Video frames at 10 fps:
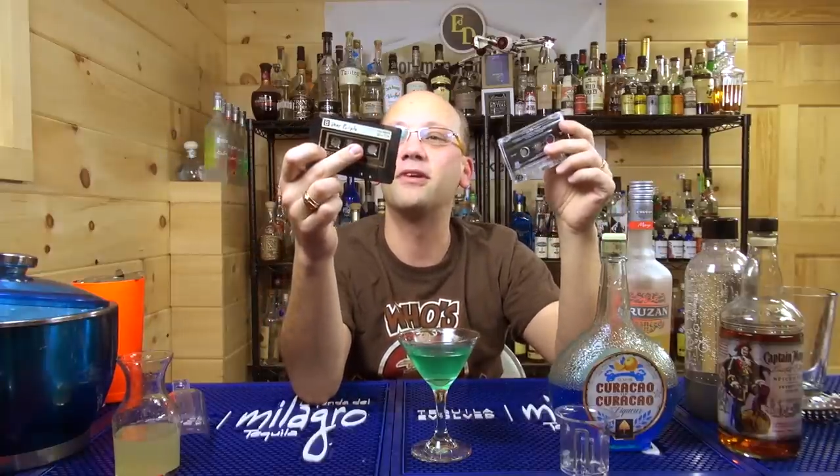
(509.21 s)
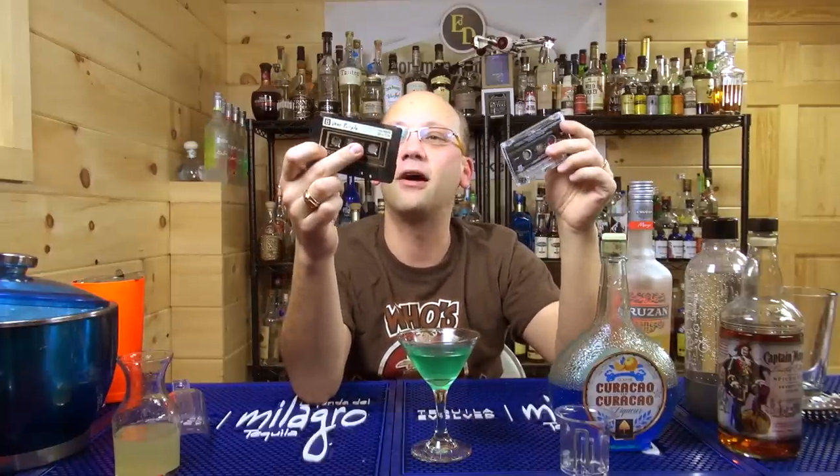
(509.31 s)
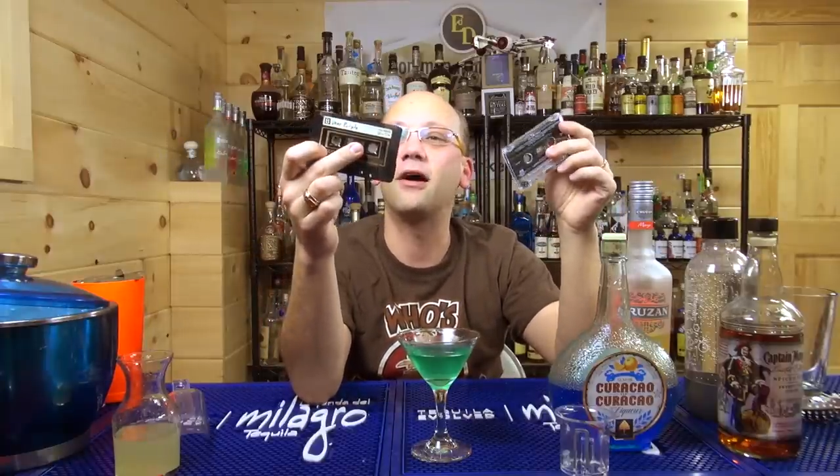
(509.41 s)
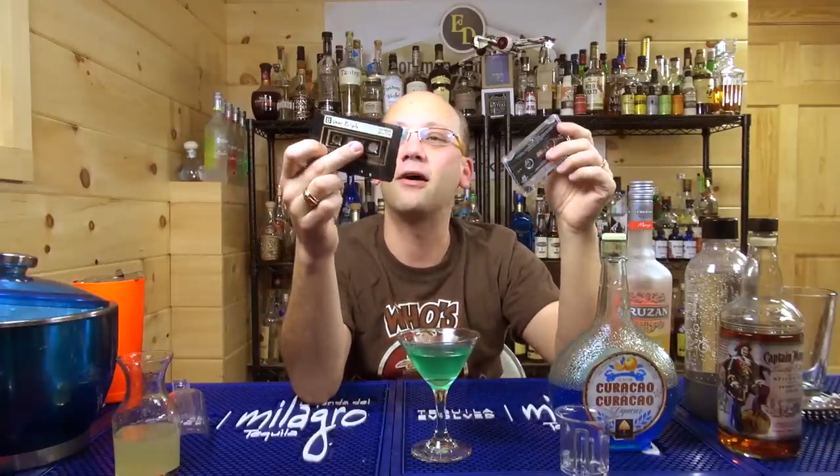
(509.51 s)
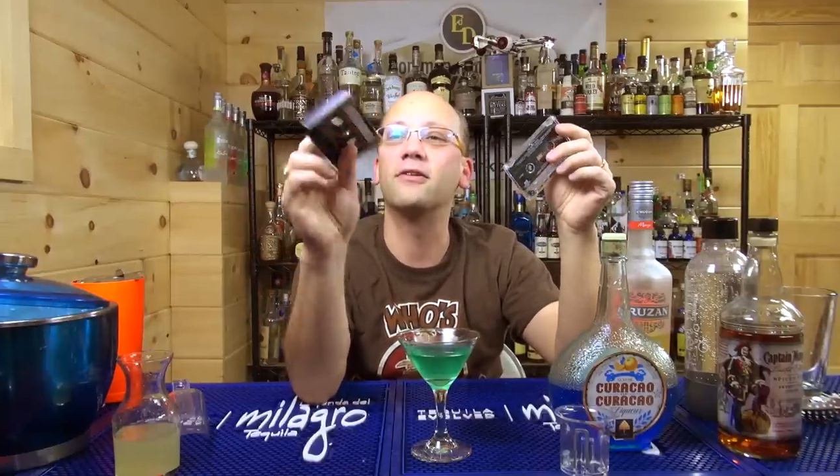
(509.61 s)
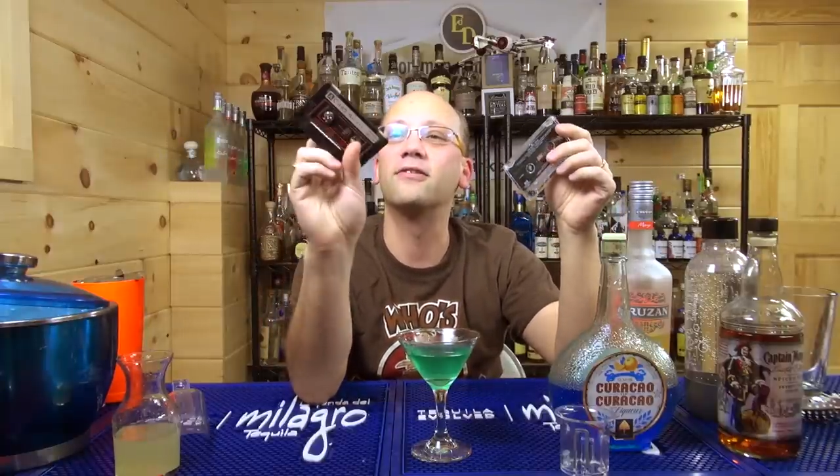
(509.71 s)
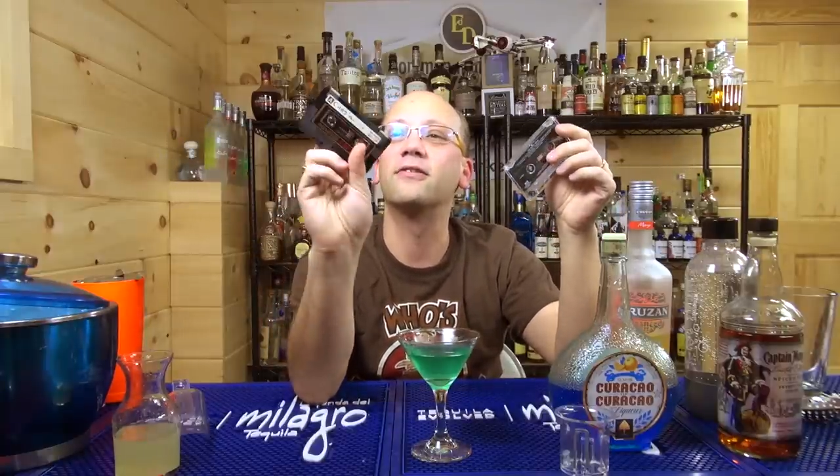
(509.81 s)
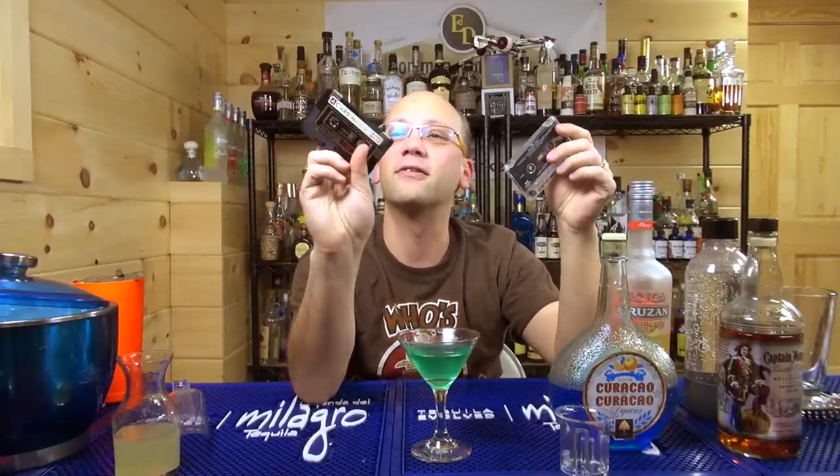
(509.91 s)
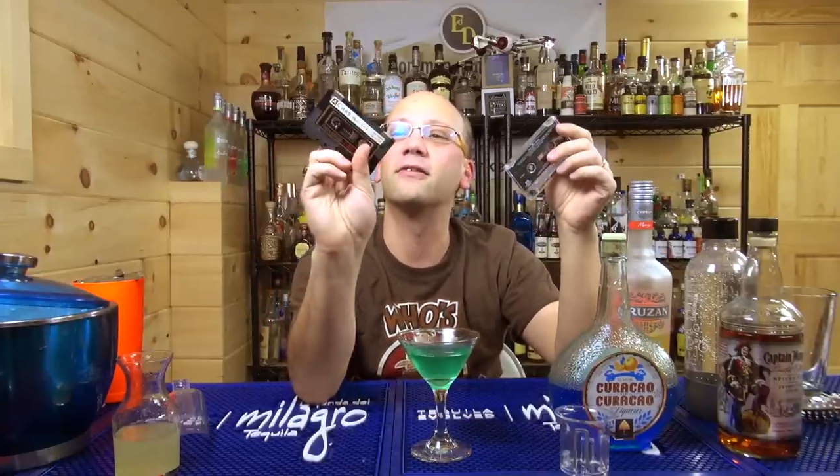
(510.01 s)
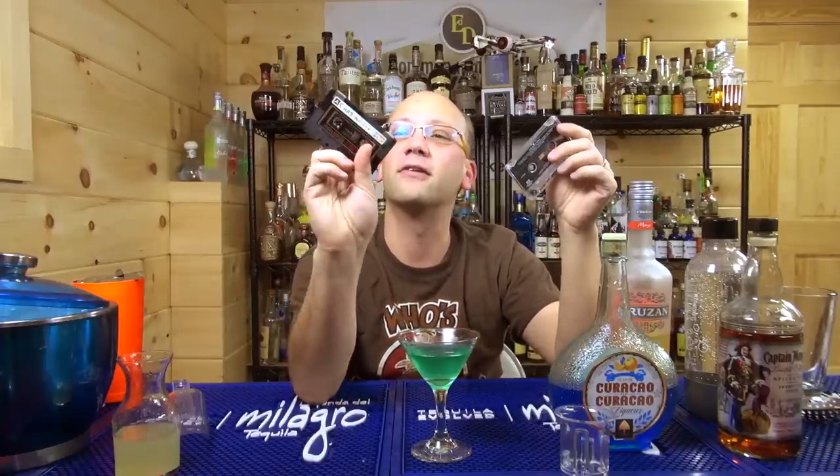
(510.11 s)

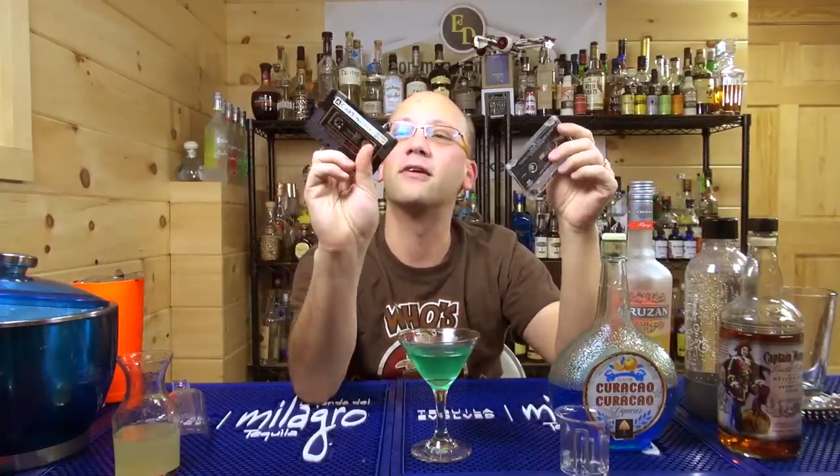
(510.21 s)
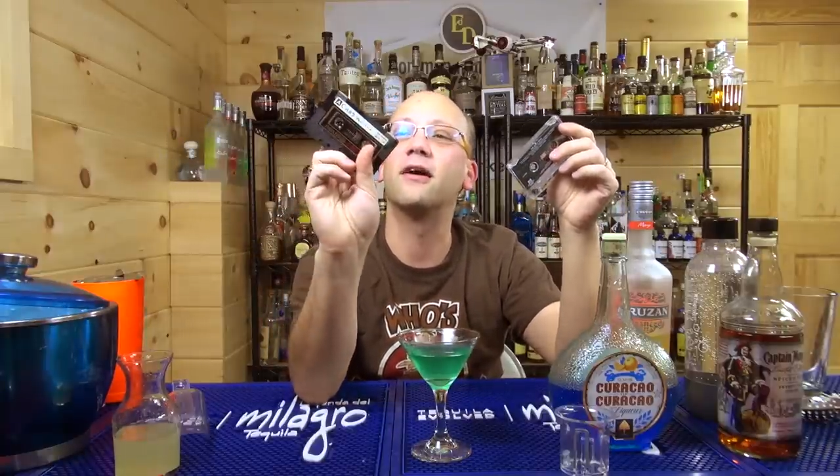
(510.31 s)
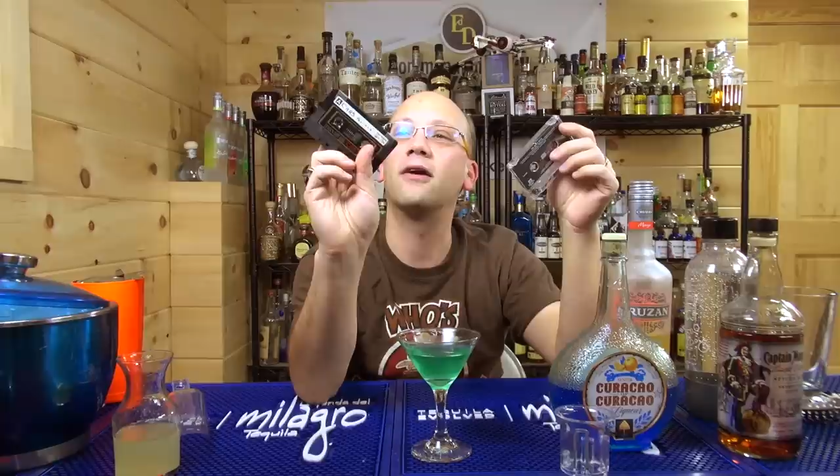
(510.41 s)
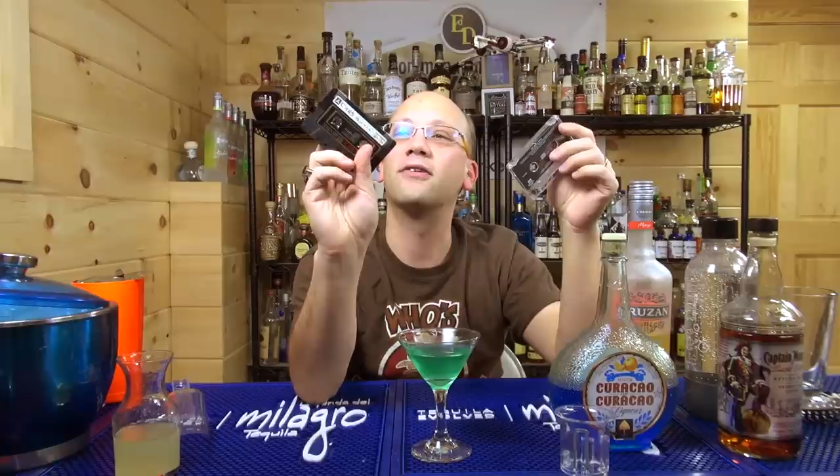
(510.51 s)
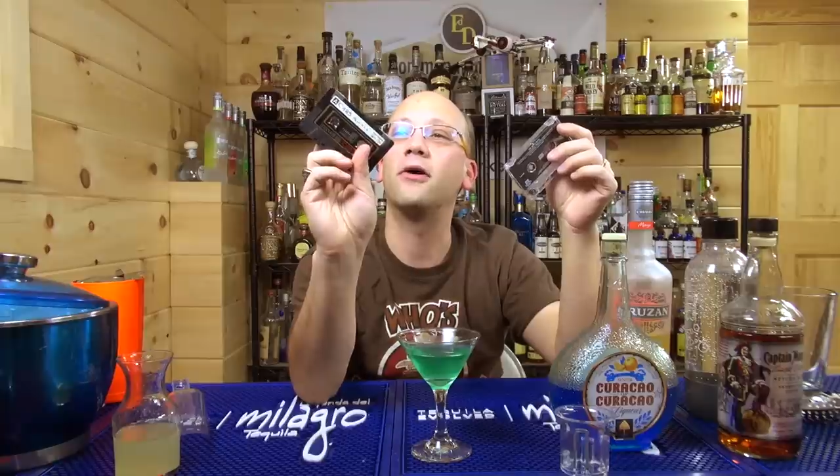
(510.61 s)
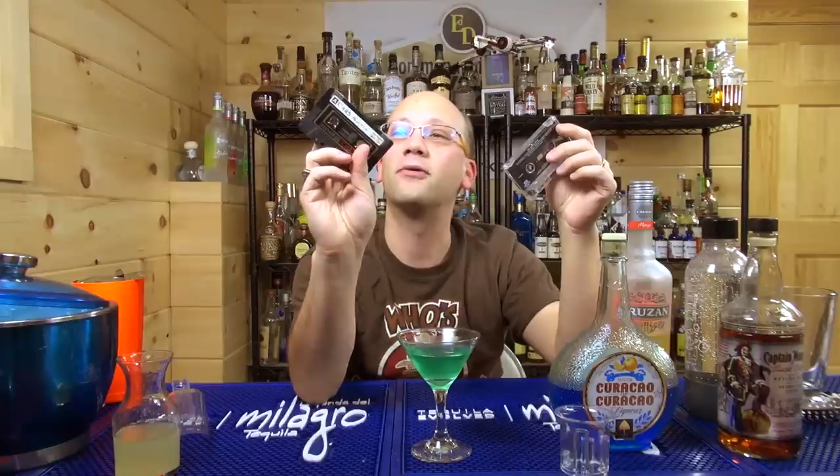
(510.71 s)
Cars the cars.